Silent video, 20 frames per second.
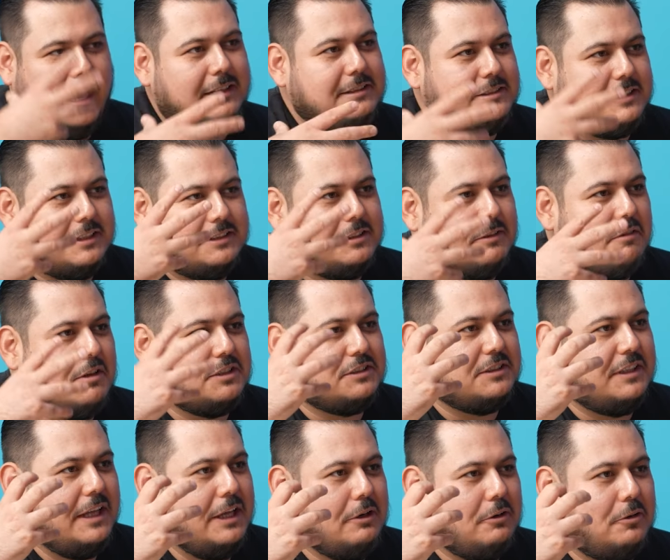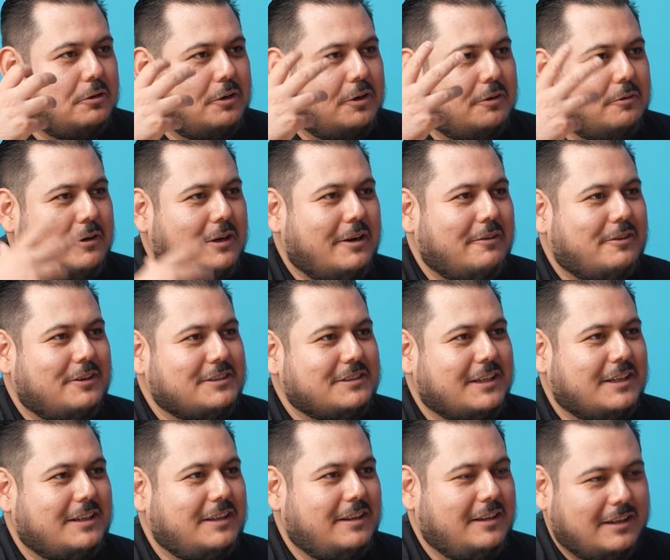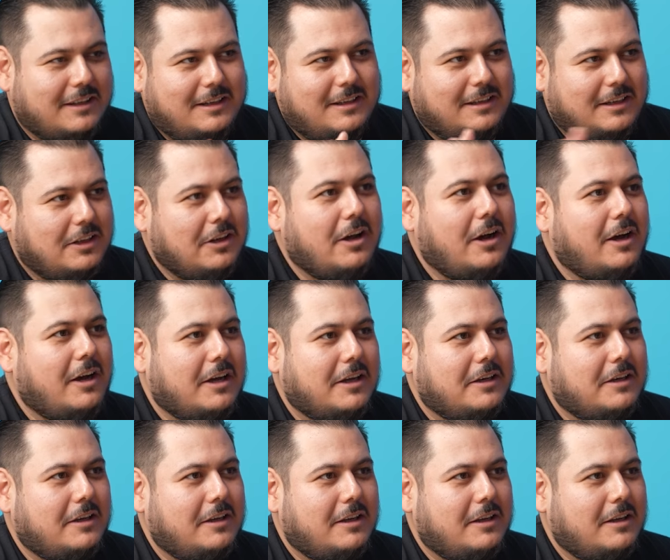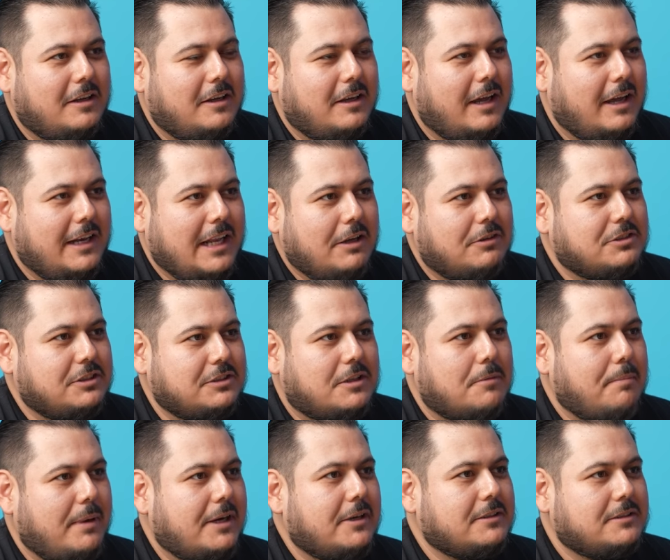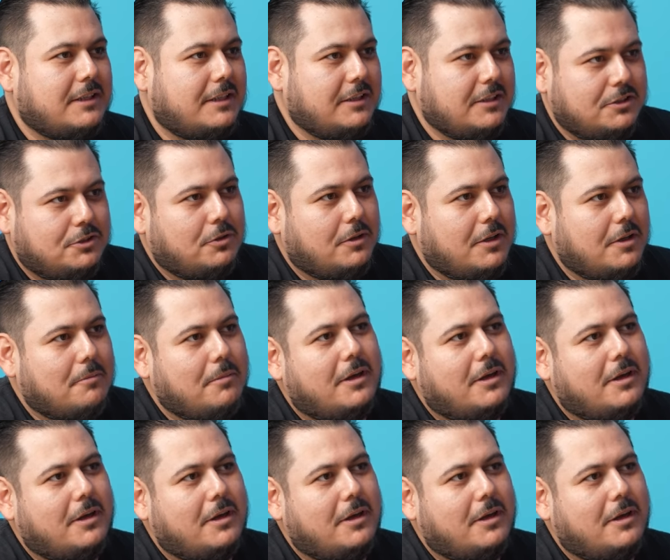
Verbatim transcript: essence of the snail or whatever is like gone. Yeah. And now it's just the parasite controlling the